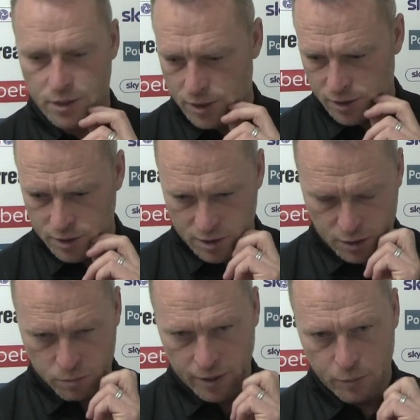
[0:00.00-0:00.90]

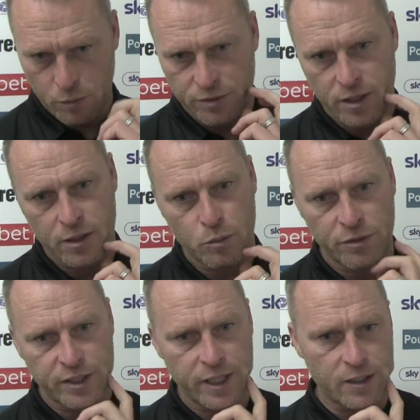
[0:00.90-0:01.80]
he's playing with
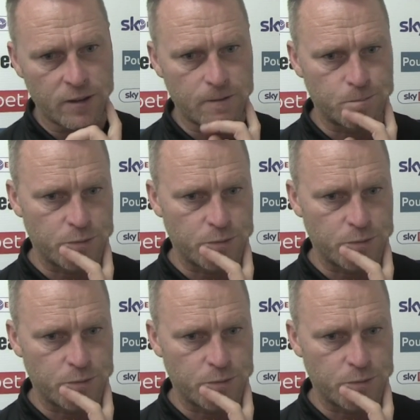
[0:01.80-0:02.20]
a niggle,